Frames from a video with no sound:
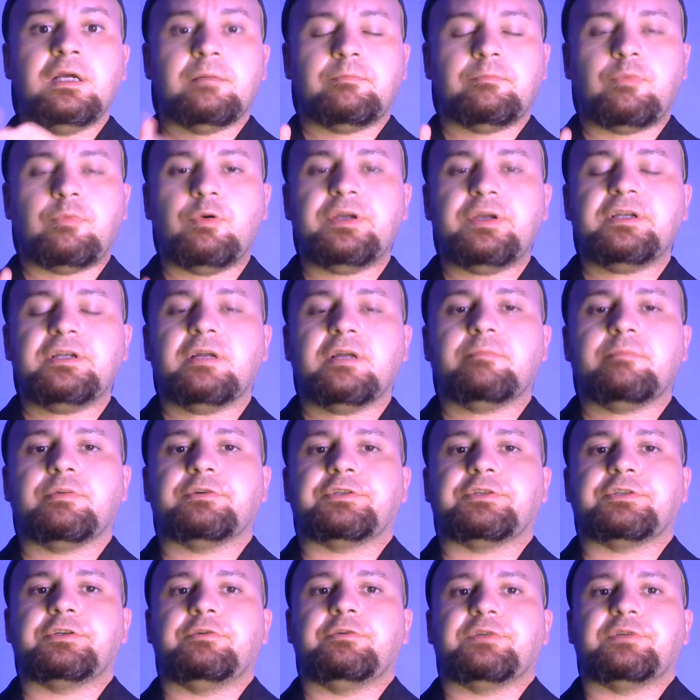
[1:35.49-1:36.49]
Point number
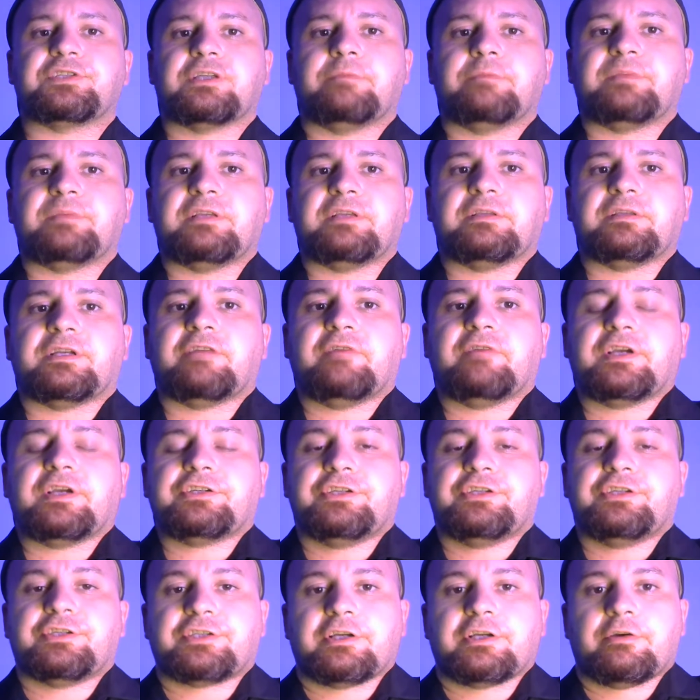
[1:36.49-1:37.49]
two is something that I've actually
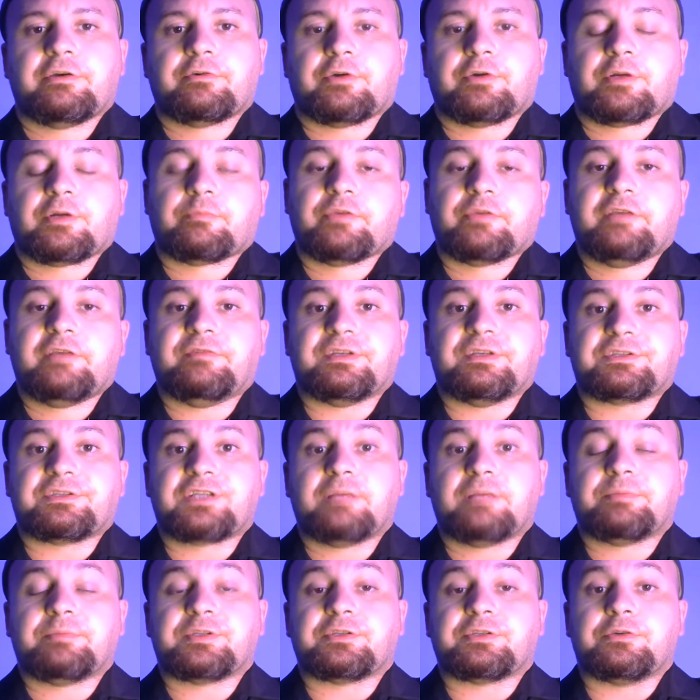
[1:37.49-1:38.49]
shared on a previous
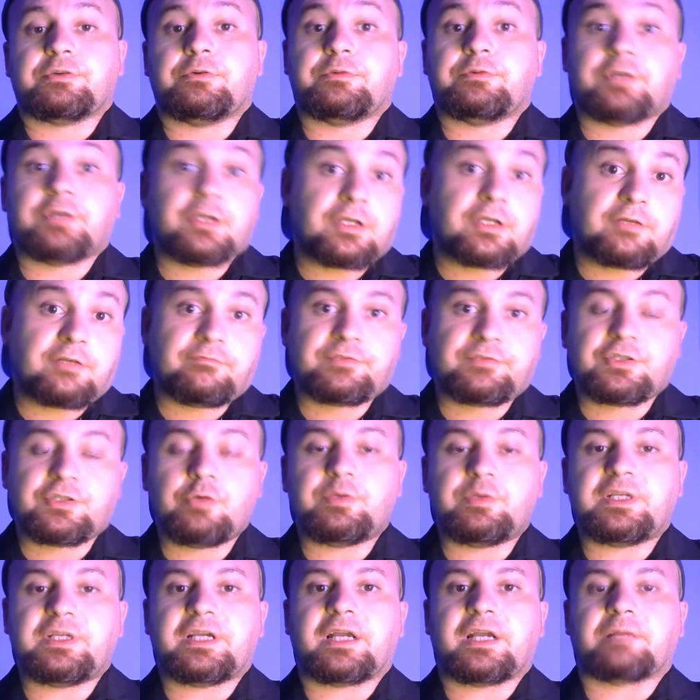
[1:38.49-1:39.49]
episode of
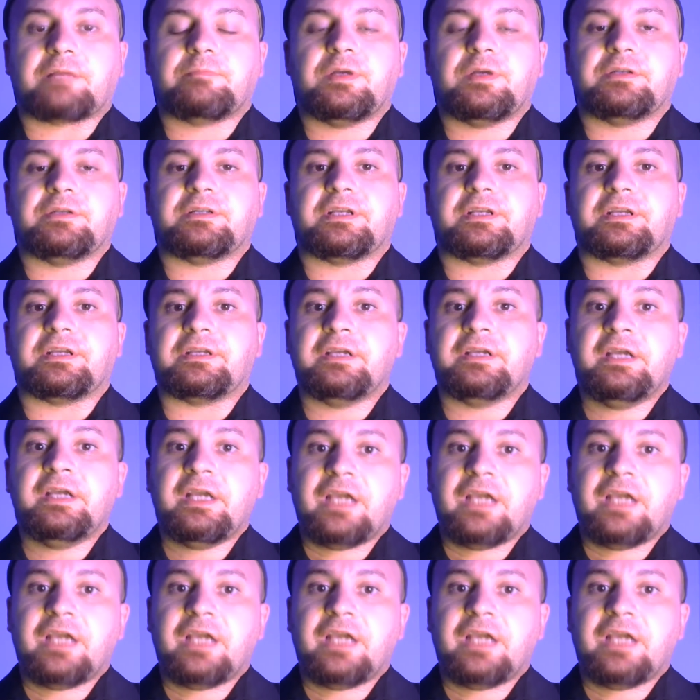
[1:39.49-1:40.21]
Zodiac Monday.